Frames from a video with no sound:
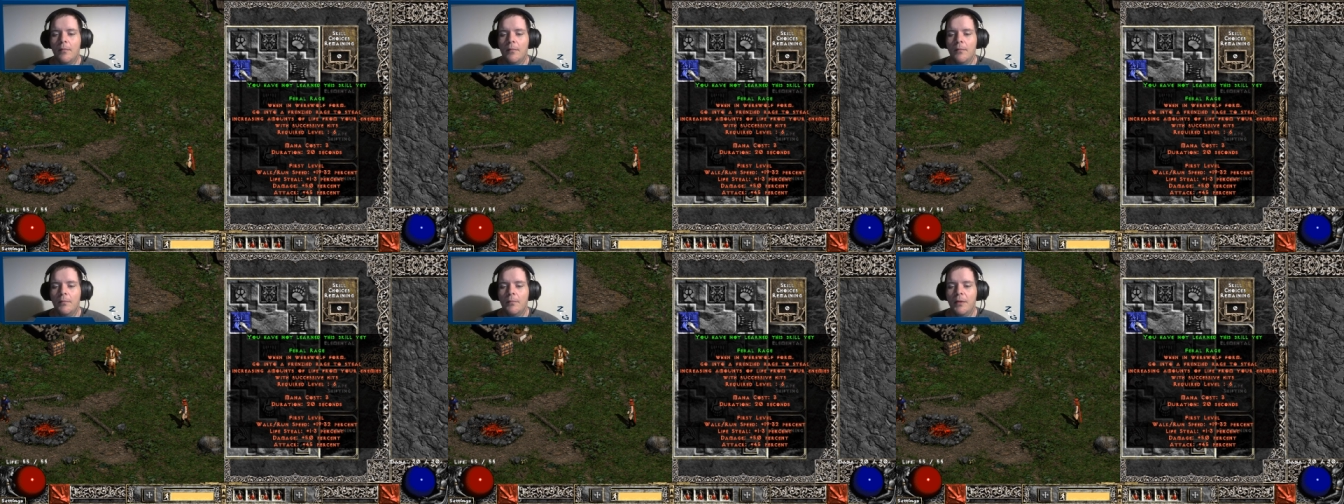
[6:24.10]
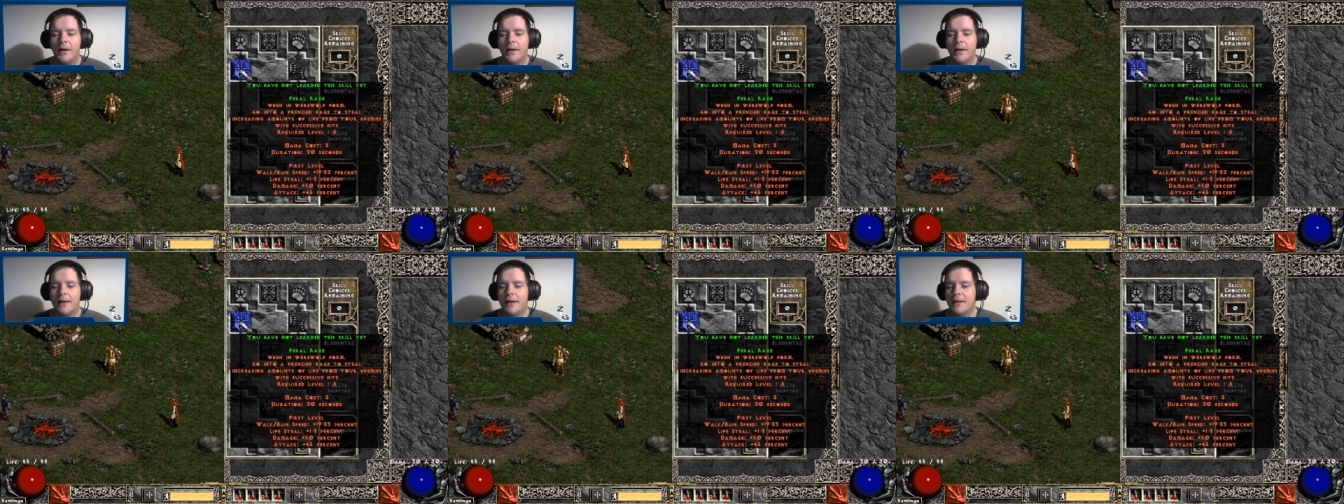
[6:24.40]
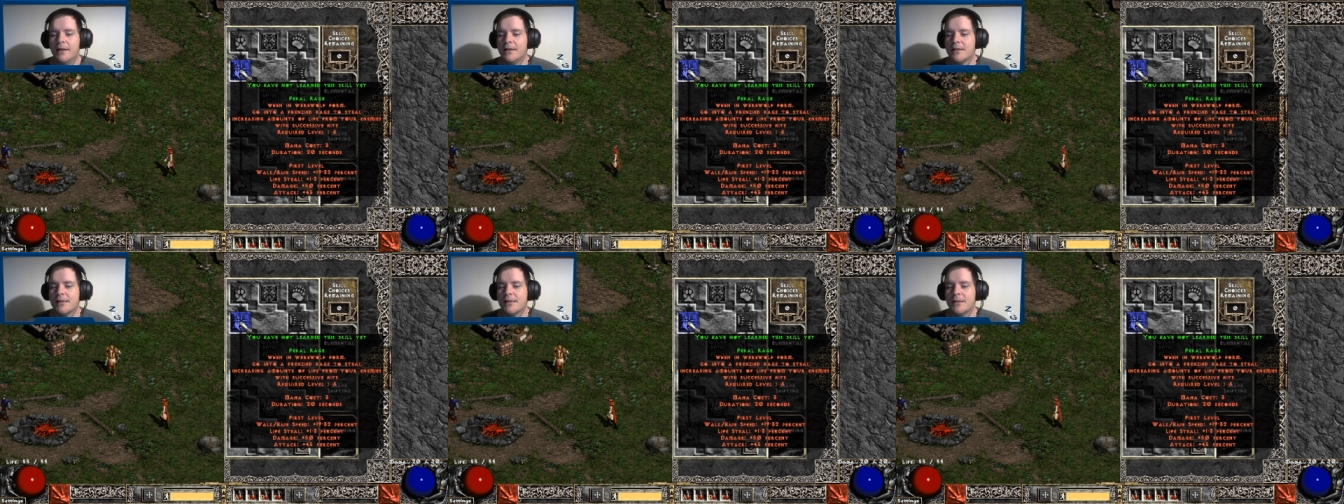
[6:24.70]
but it
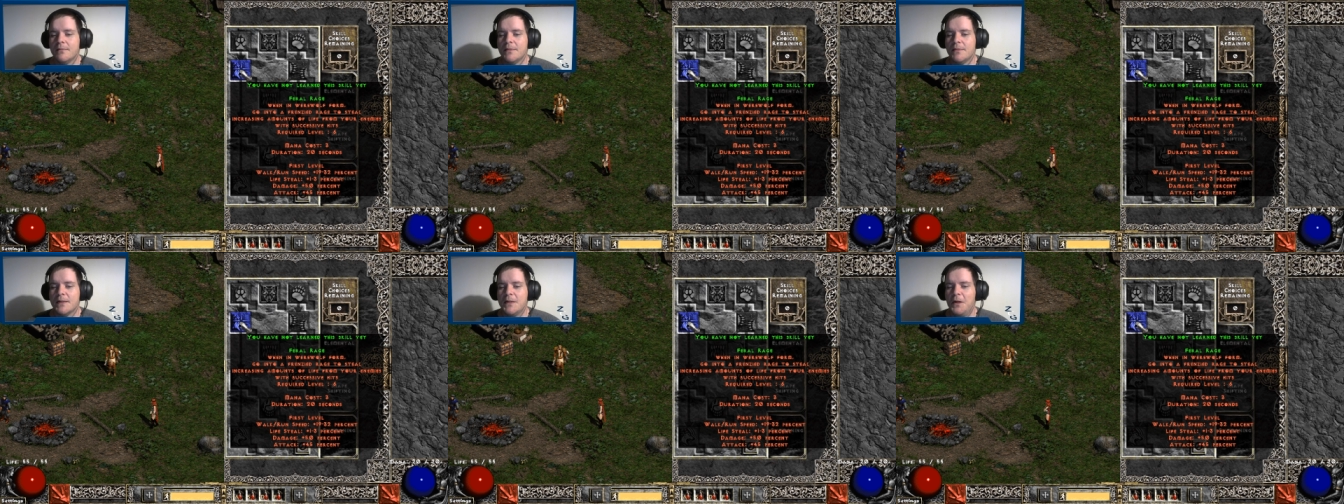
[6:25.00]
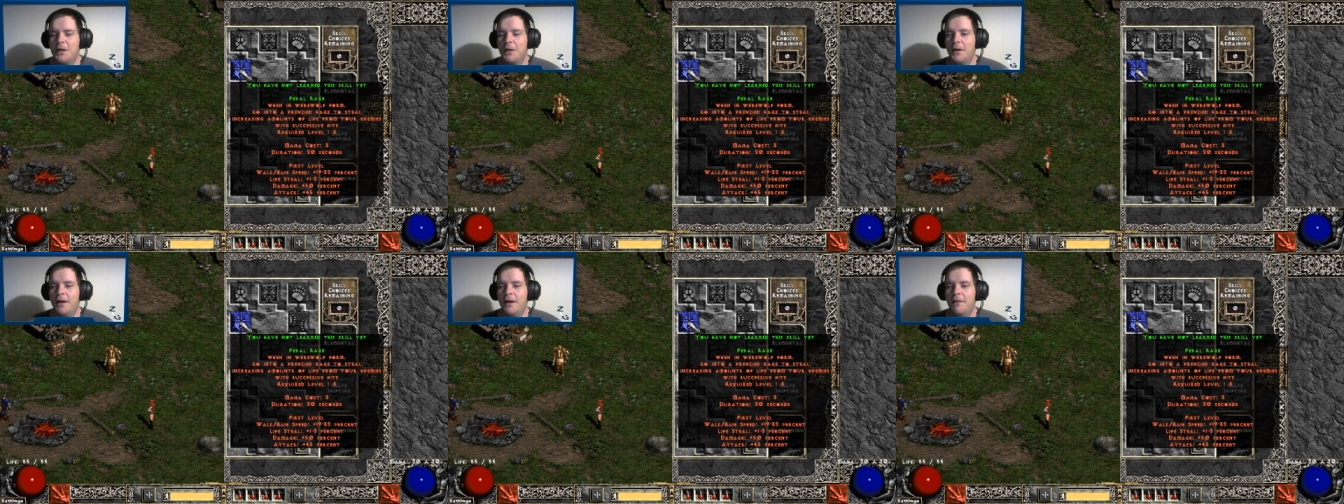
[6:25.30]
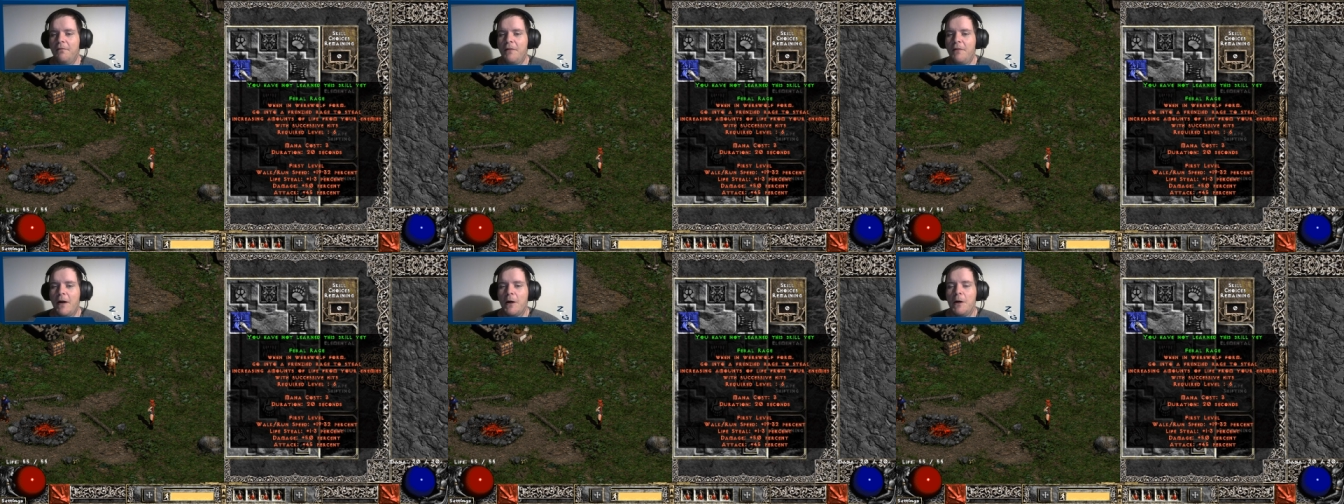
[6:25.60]
is still a
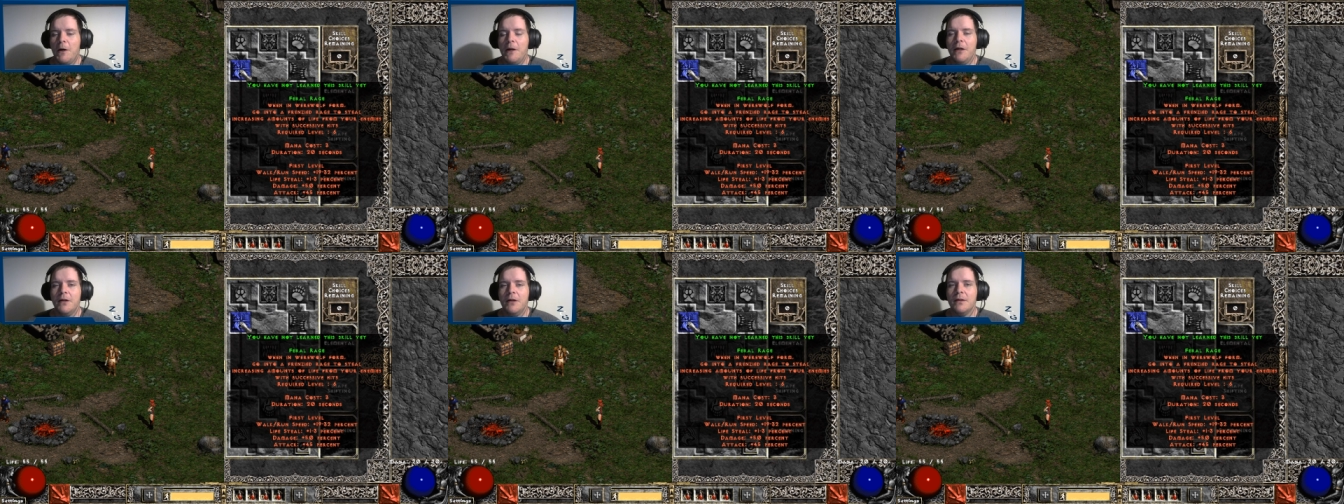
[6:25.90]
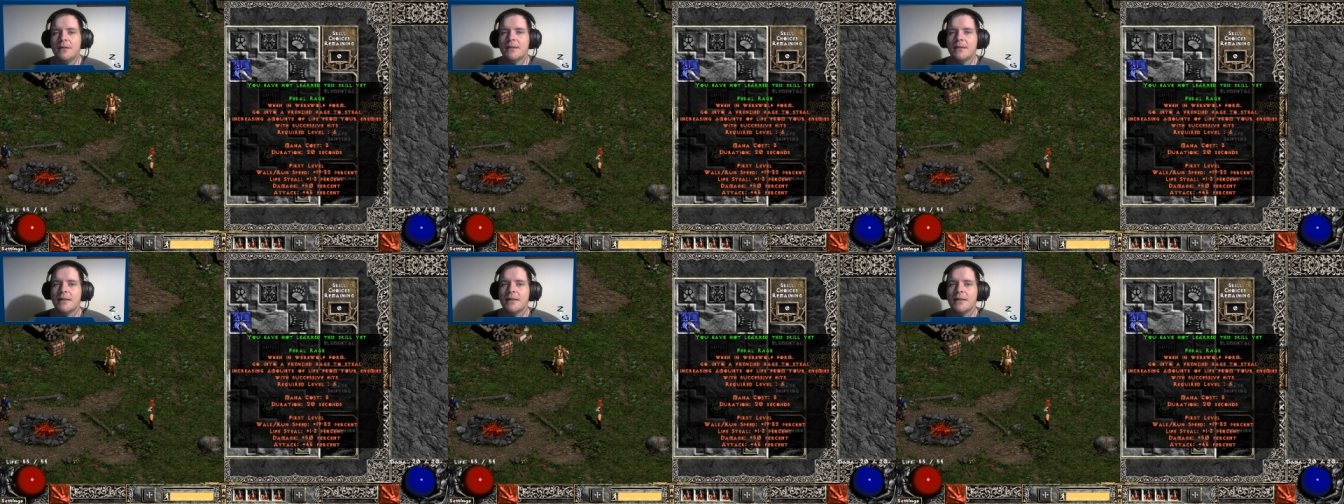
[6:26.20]
very good